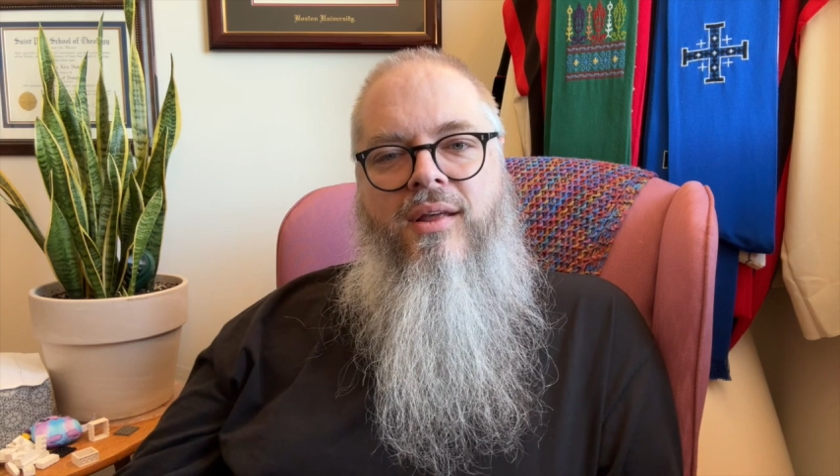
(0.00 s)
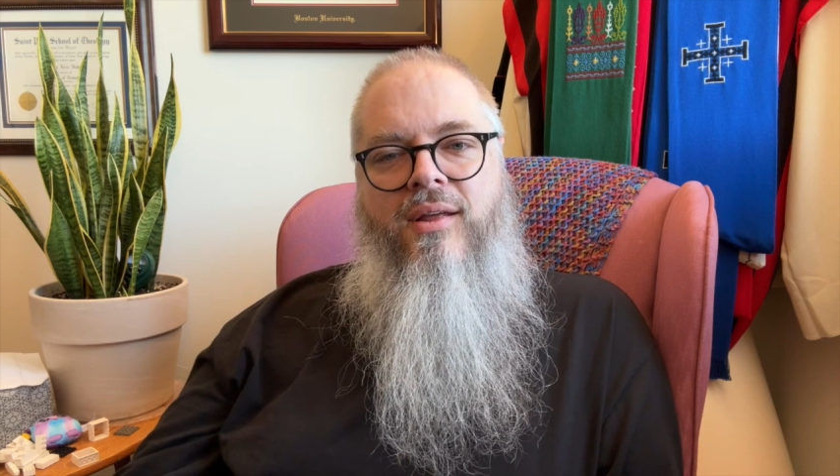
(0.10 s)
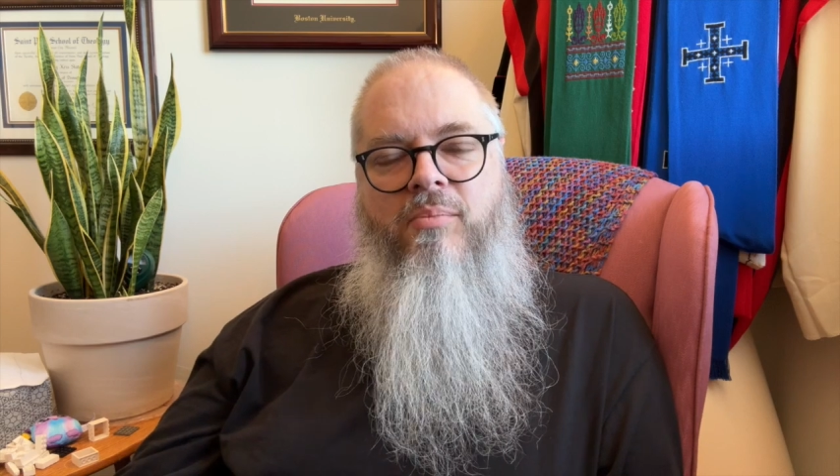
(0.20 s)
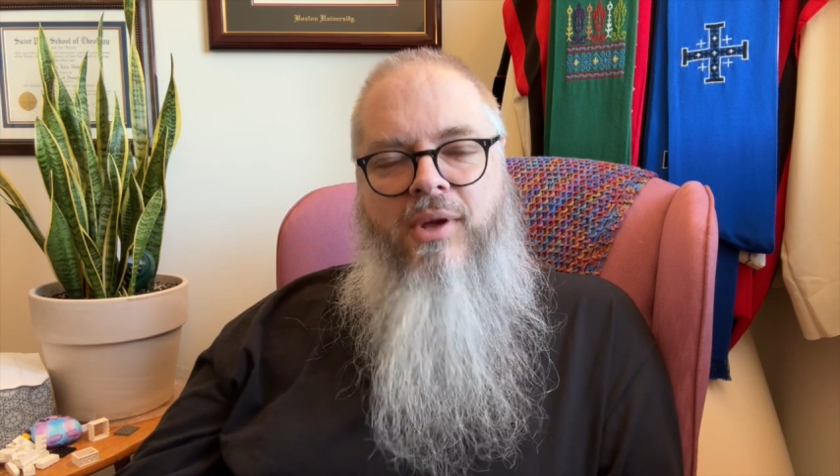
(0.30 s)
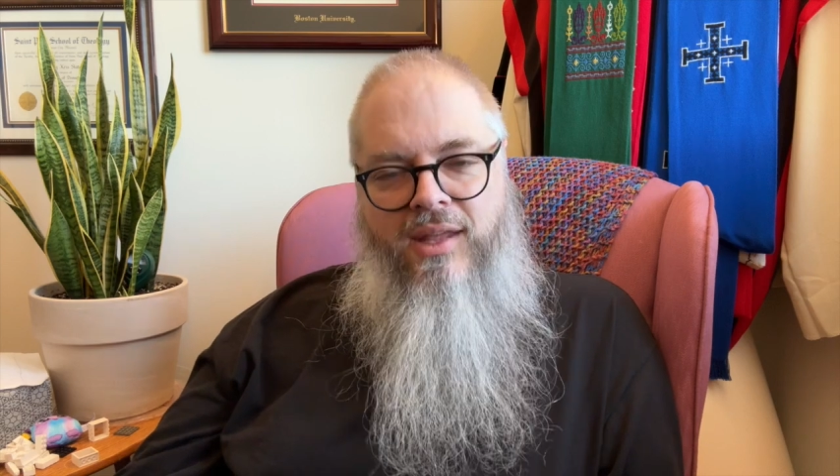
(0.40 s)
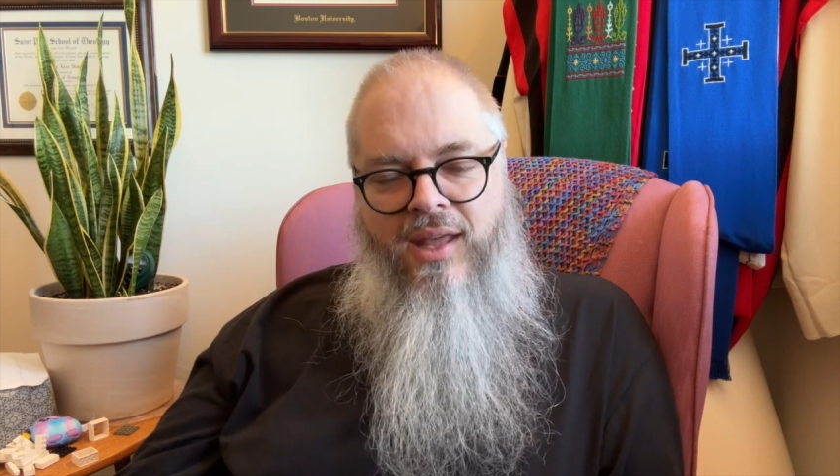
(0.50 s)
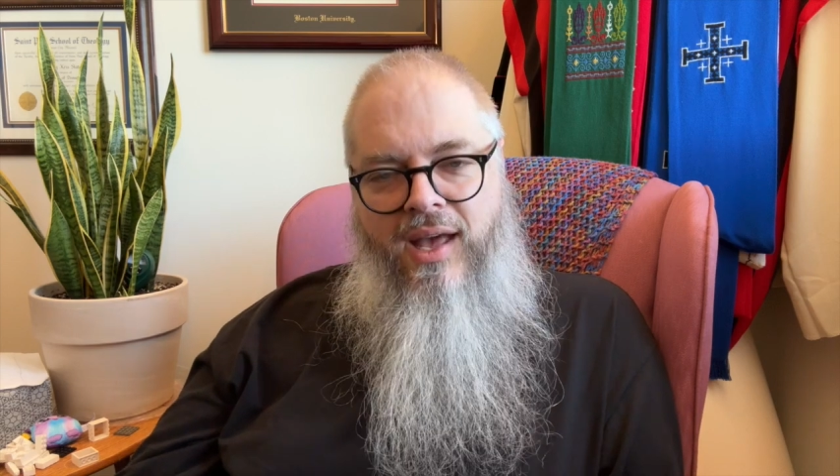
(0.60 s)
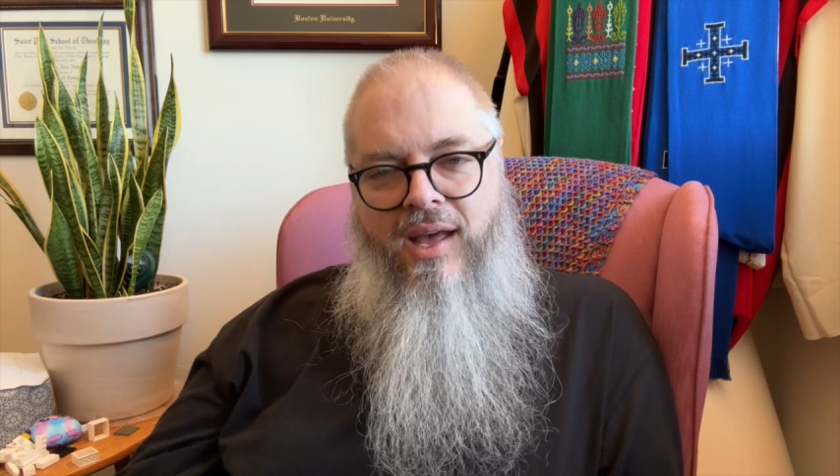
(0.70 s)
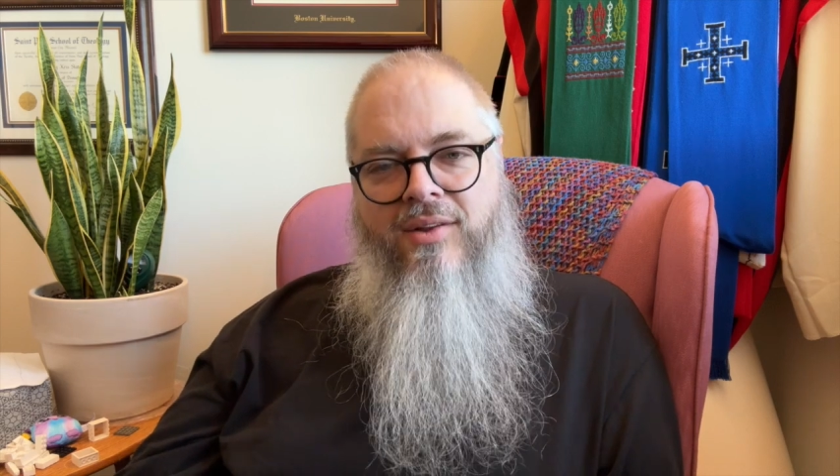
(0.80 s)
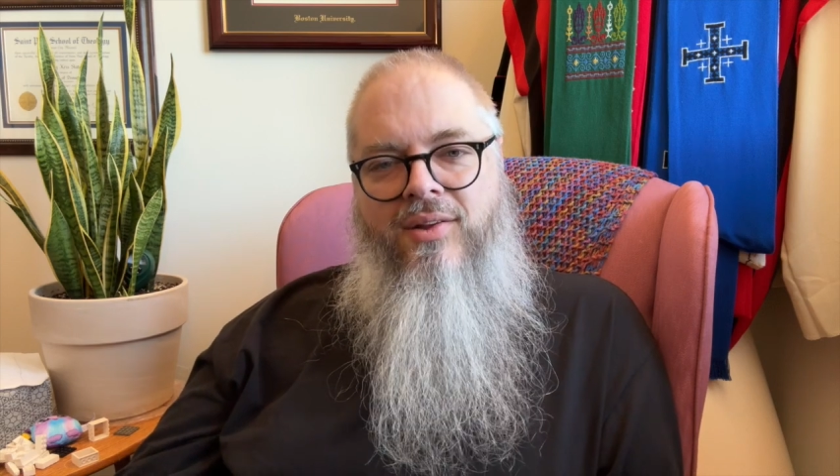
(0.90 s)
but
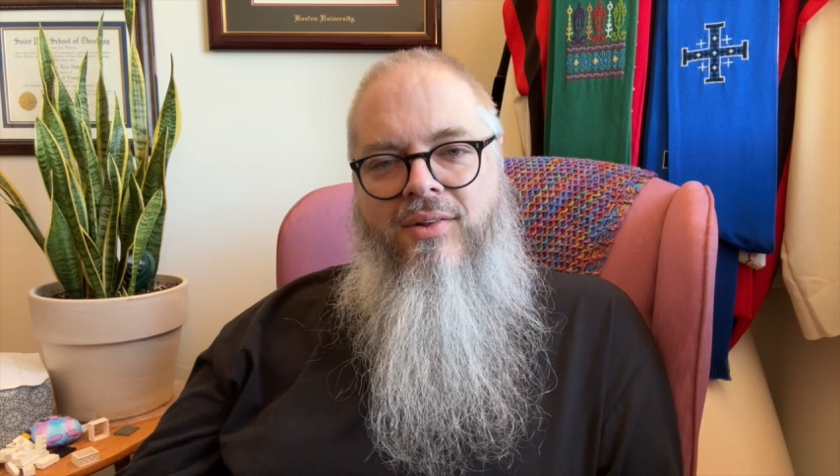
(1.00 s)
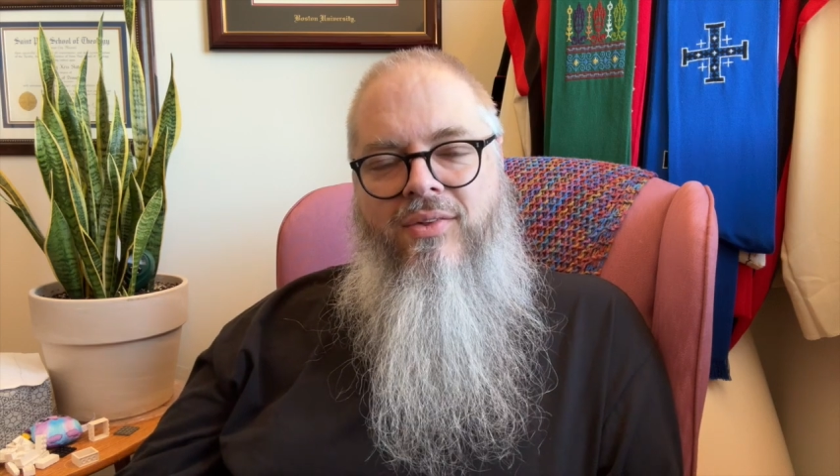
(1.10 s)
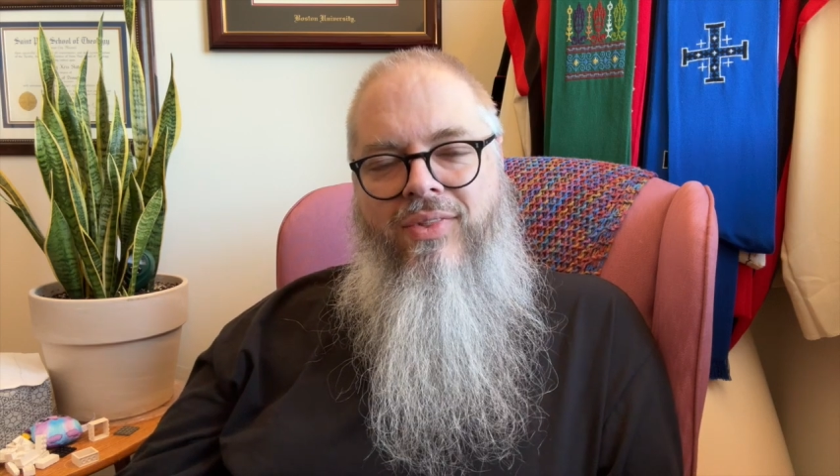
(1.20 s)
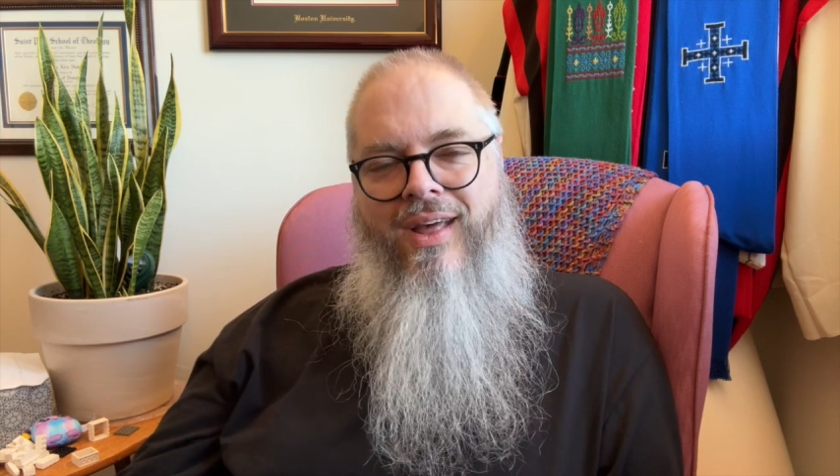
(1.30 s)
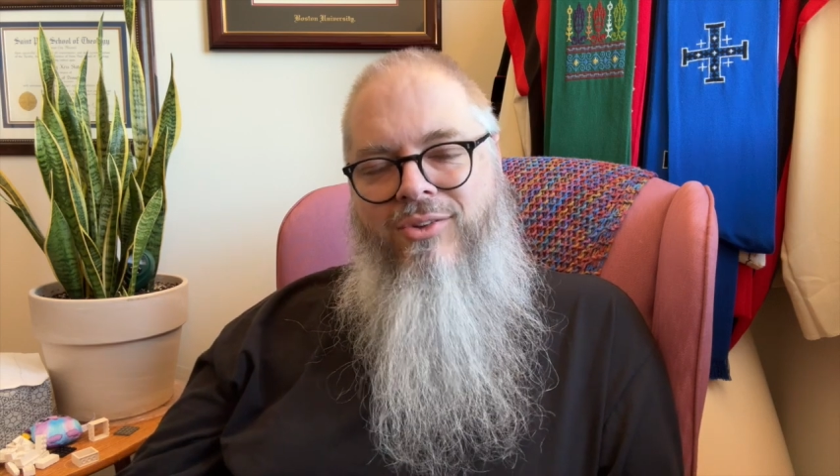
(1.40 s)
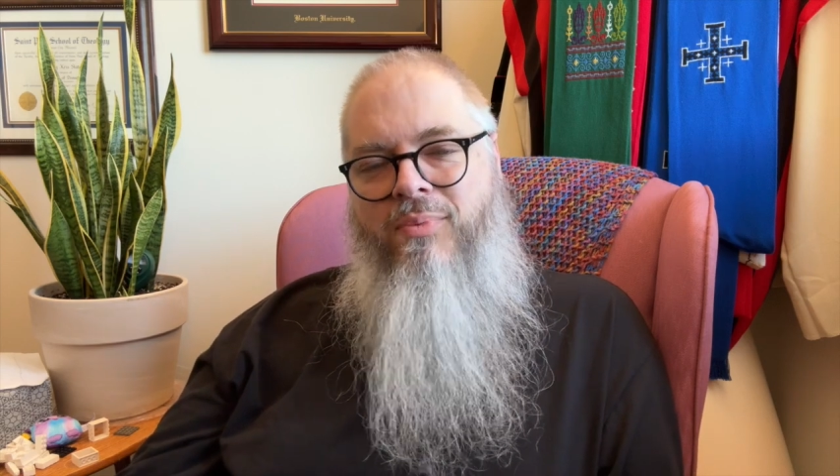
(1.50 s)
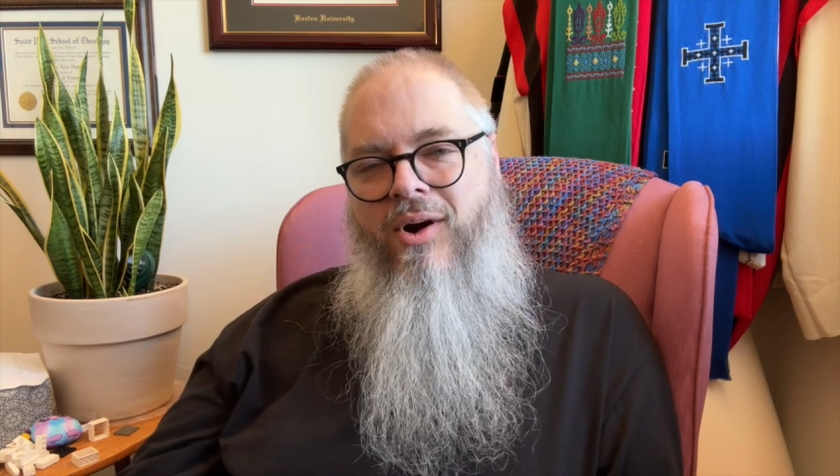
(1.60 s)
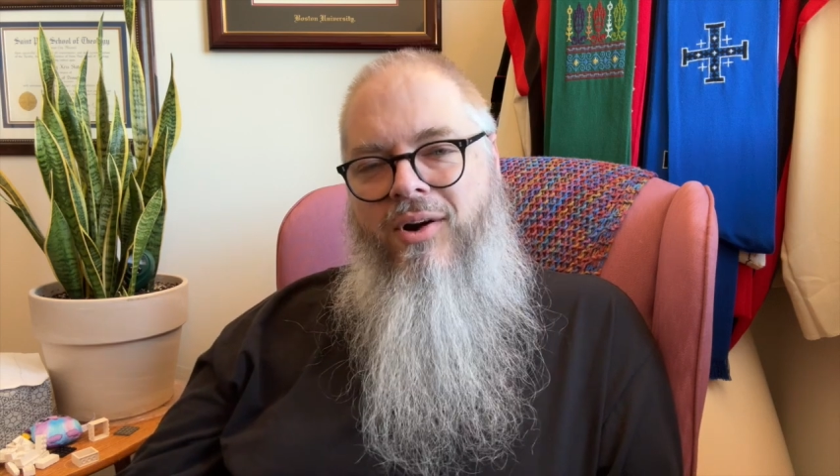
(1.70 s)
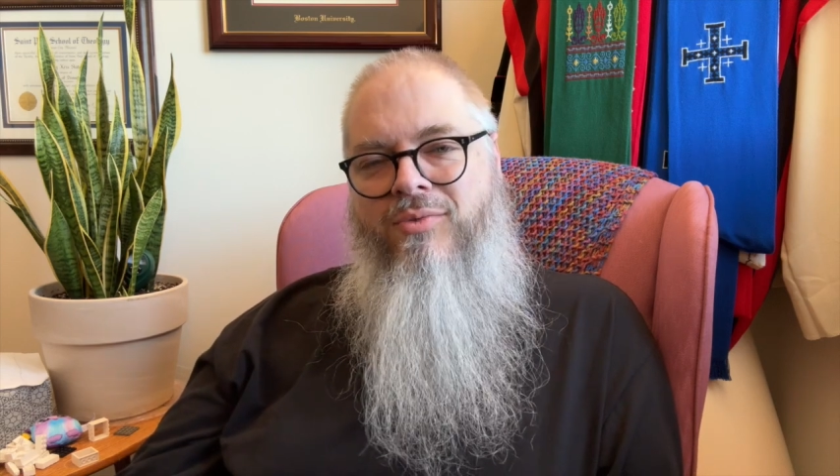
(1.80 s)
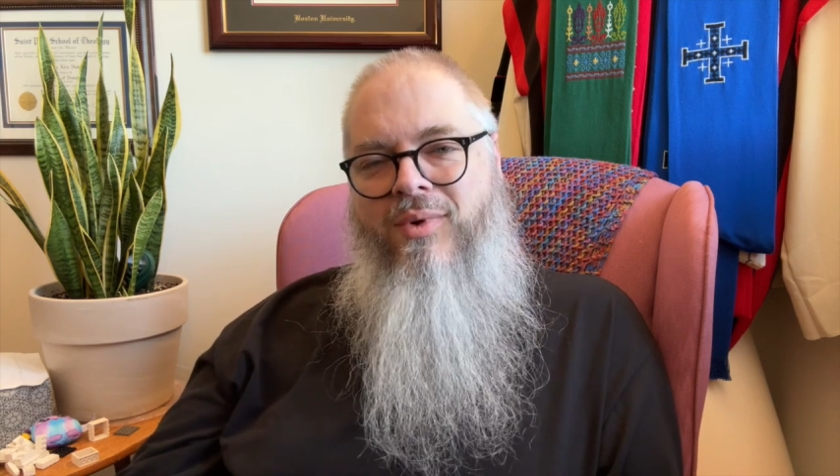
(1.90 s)
yet that's
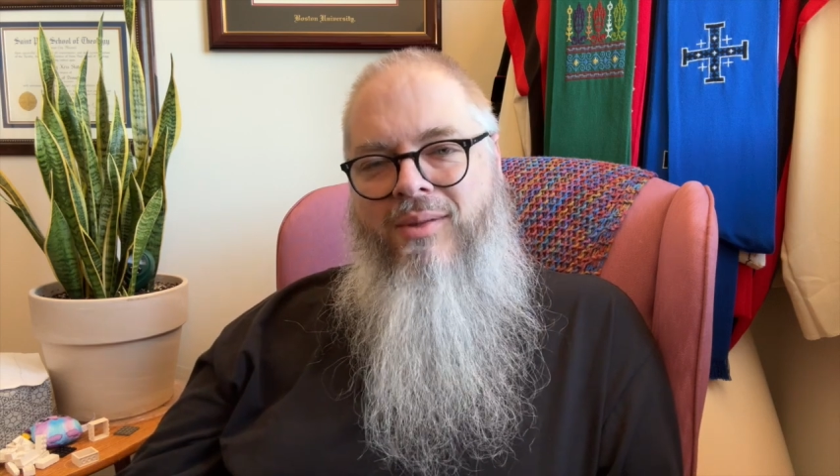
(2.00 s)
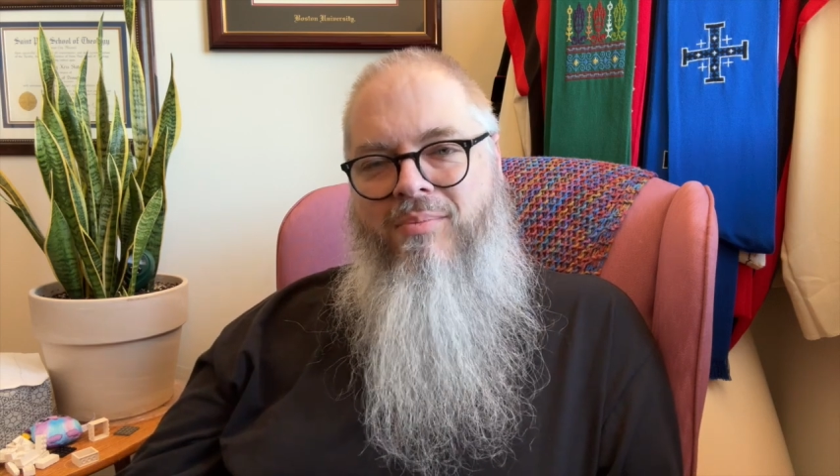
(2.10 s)
part of what